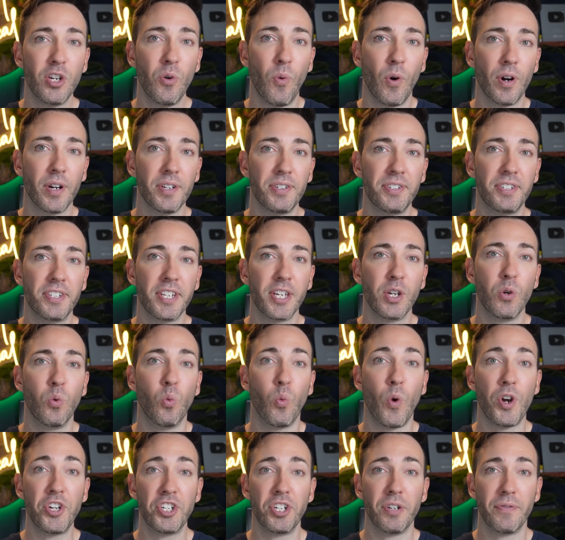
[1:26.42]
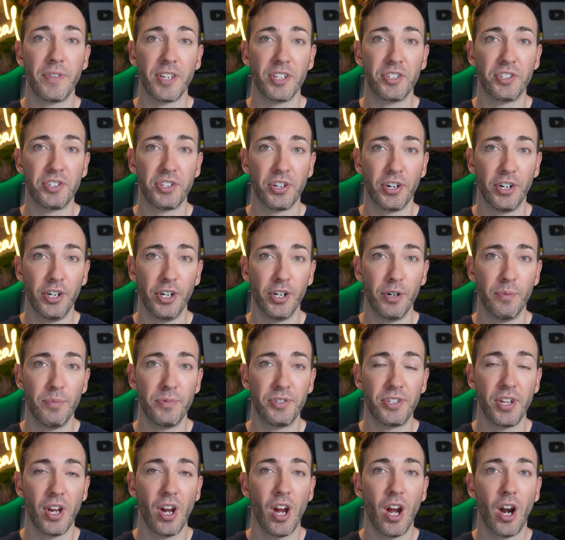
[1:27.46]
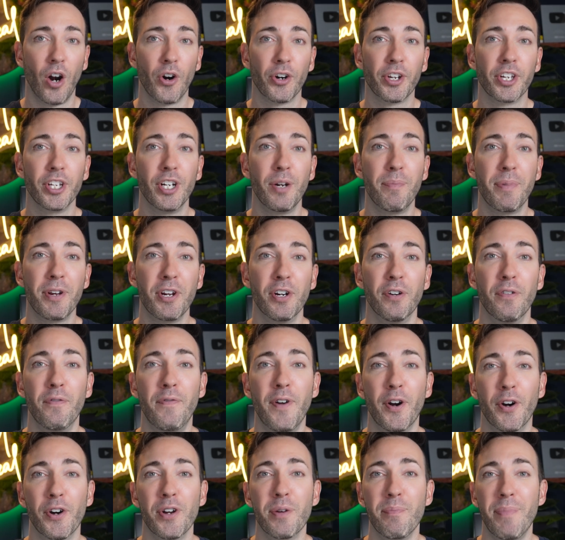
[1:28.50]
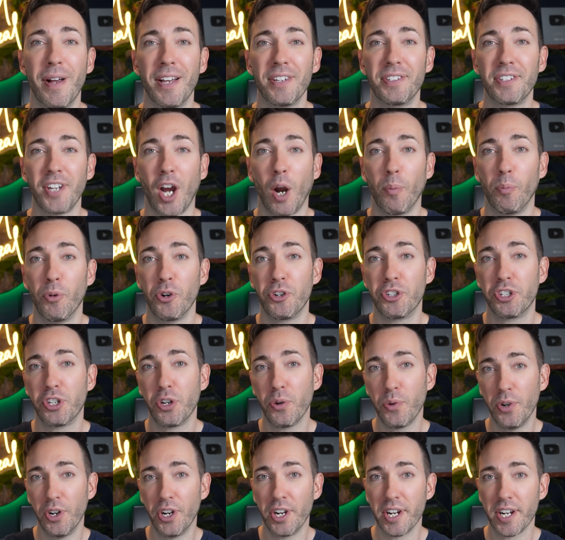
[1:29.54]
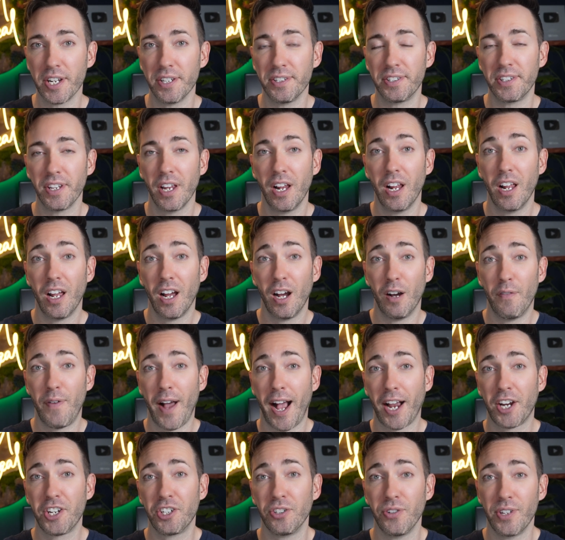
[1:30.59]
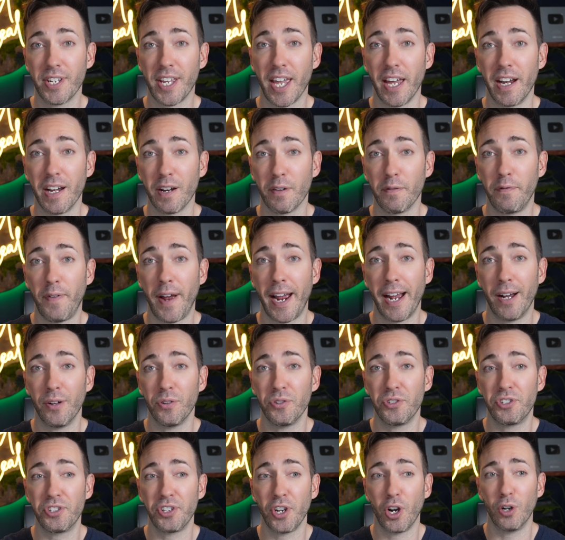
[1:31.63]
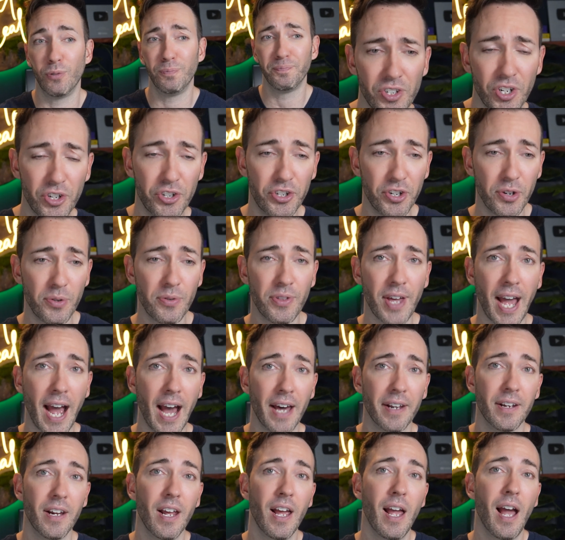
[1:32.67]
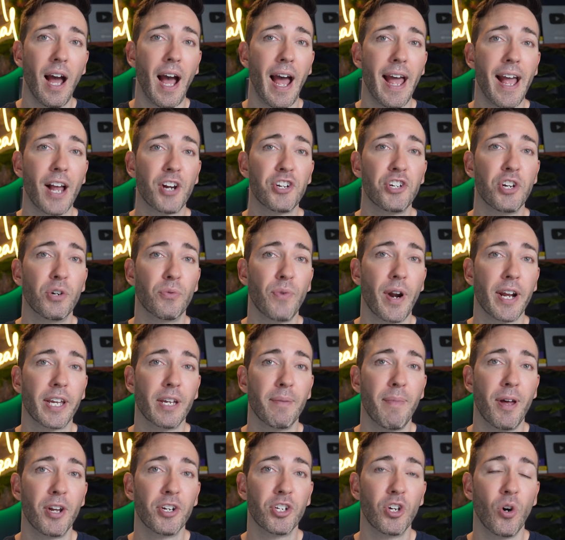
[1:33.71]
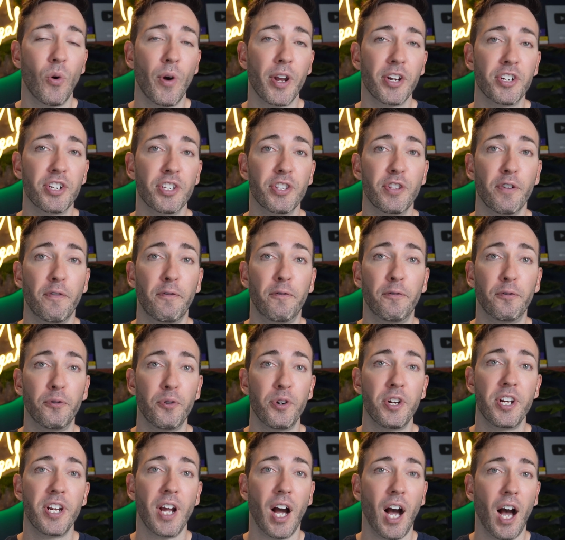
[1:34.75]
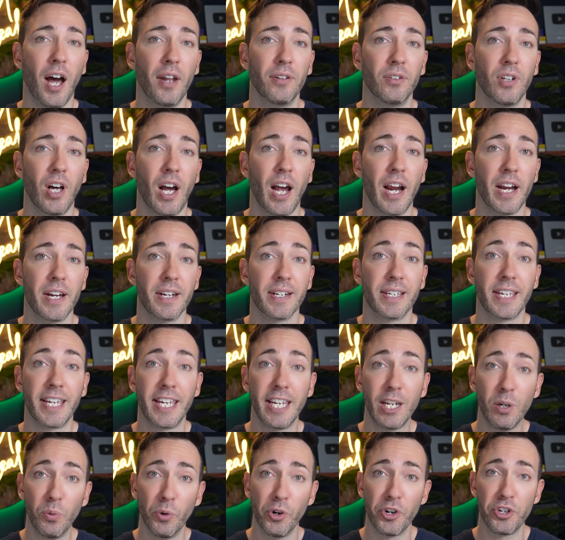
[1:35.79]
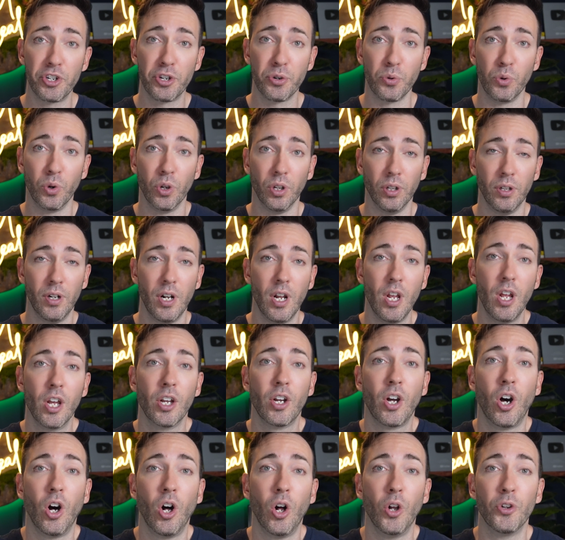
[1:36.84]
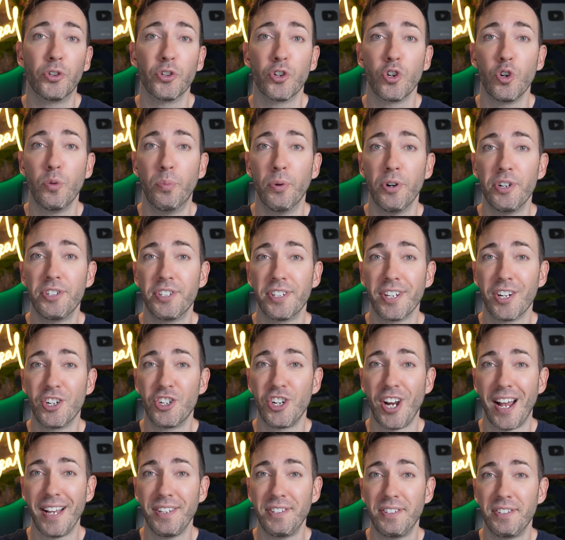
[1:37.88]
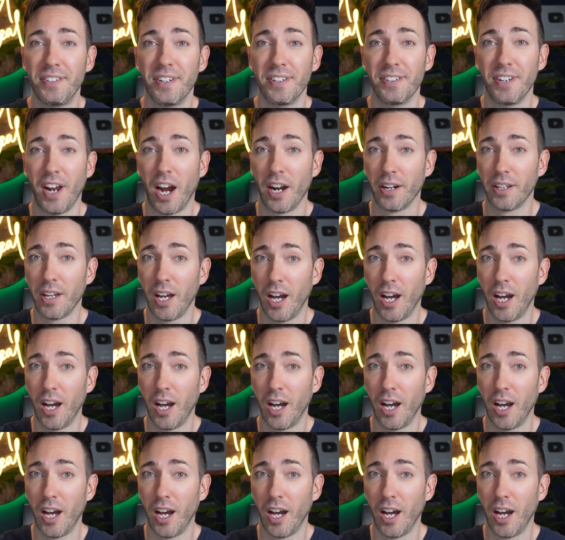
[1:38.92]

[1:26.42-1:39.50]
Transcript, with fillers: you want to see which of these terms are going to be your very best opportunities of actually getting found. So to do that, I actually recommend going to the free online keyword tool called uber suggest dot